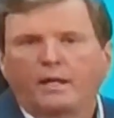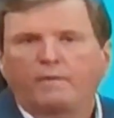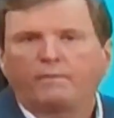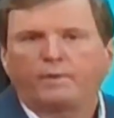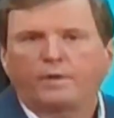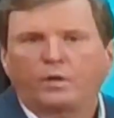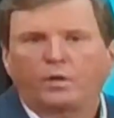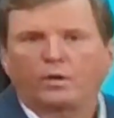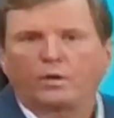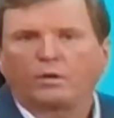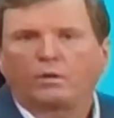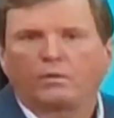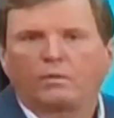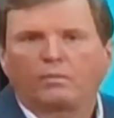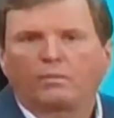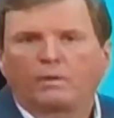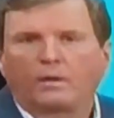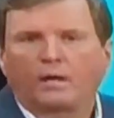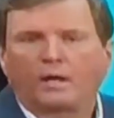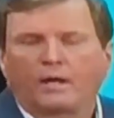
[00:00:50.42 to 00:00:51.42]
If
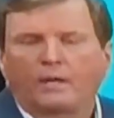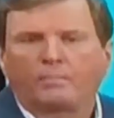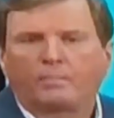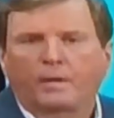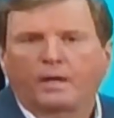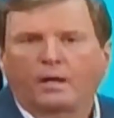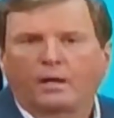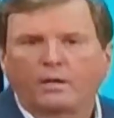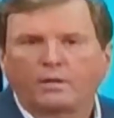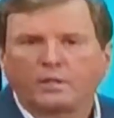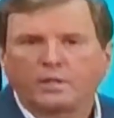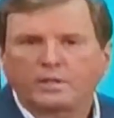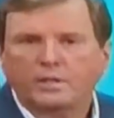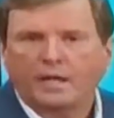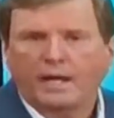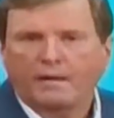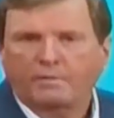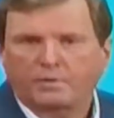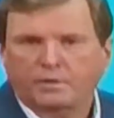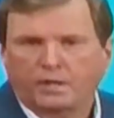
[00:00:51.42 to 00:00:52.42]
your
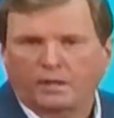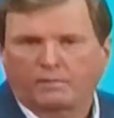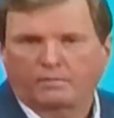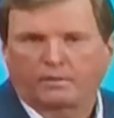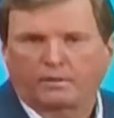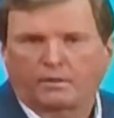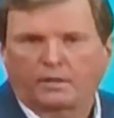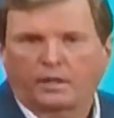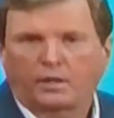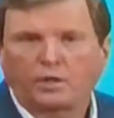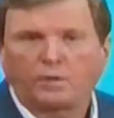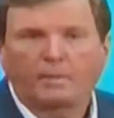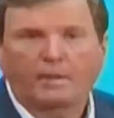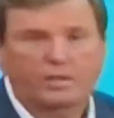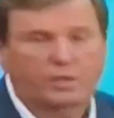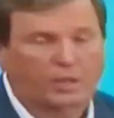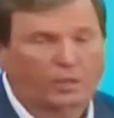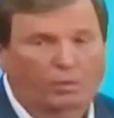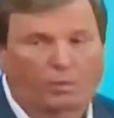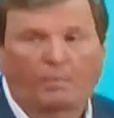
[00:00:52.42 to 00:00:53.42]
priorities have suffered, and
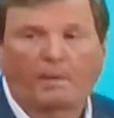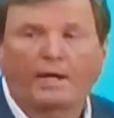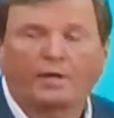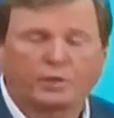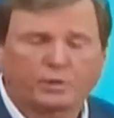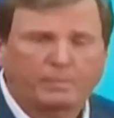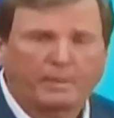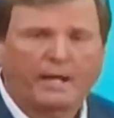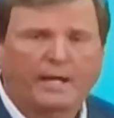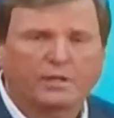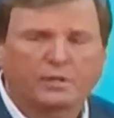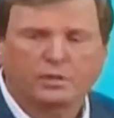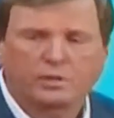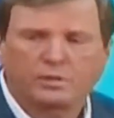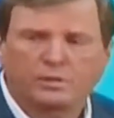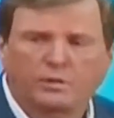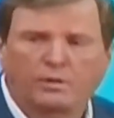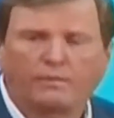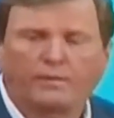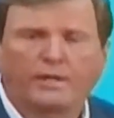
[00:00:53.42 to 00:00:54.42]
you may say, well, my spouse
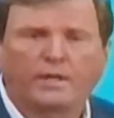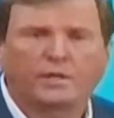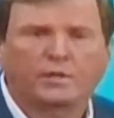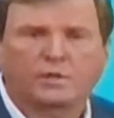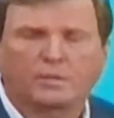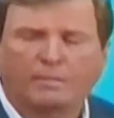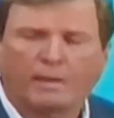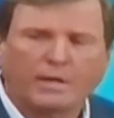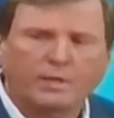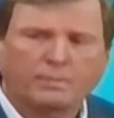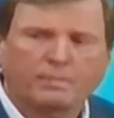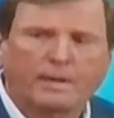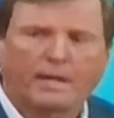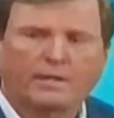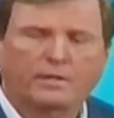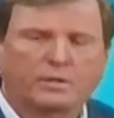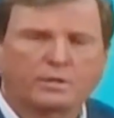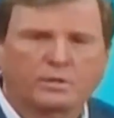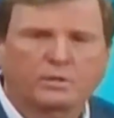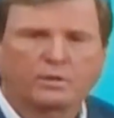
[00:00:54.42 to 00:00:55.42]
has done this, and my
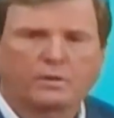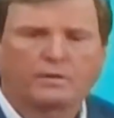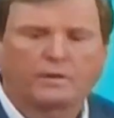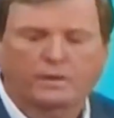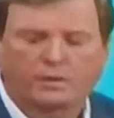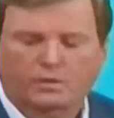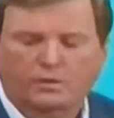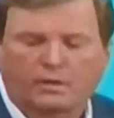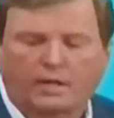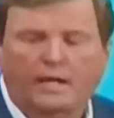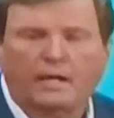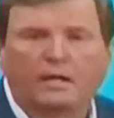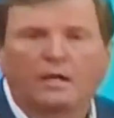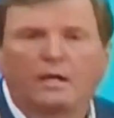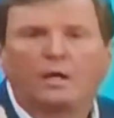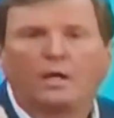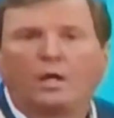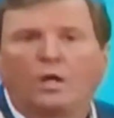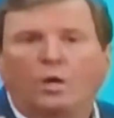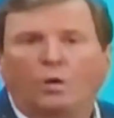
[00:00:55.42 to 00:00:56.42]
spouse has done this,
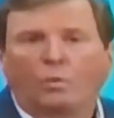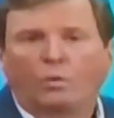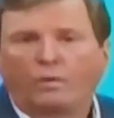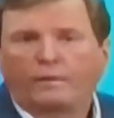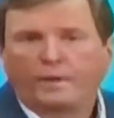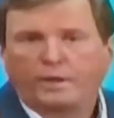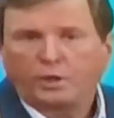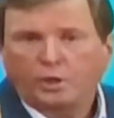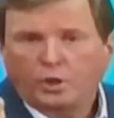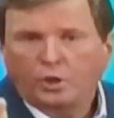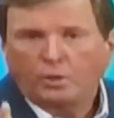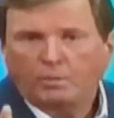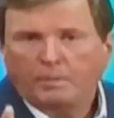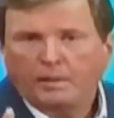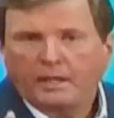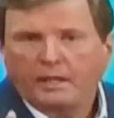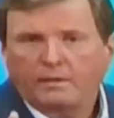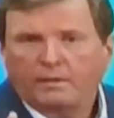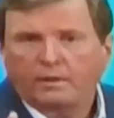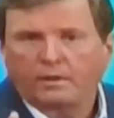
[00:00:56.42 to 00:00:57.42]
okay, well, then
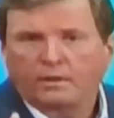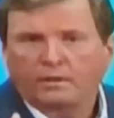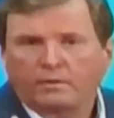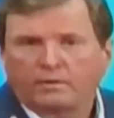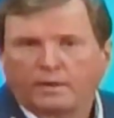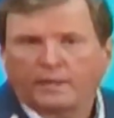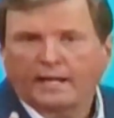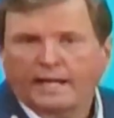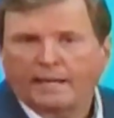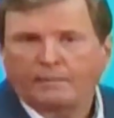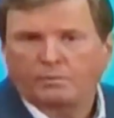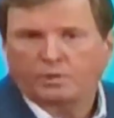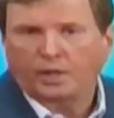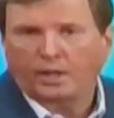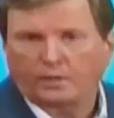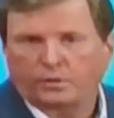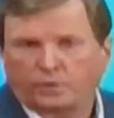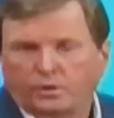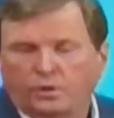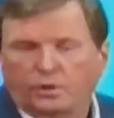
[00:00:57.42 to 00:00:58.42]
you be the game
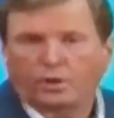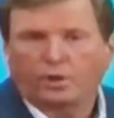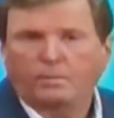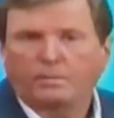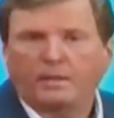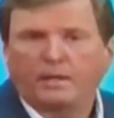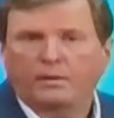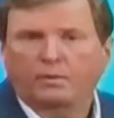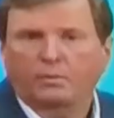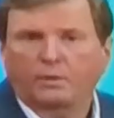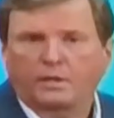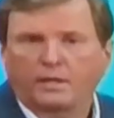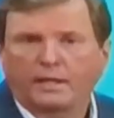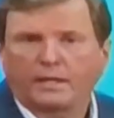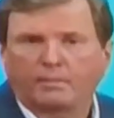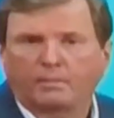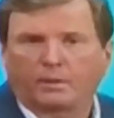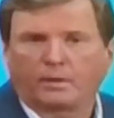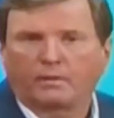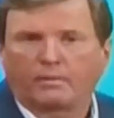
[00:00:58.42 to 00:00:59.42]
changer. You be the
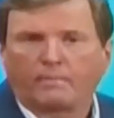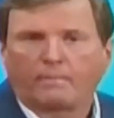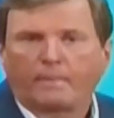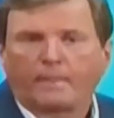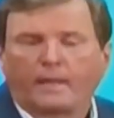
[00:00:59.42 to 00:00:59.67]
redeemer.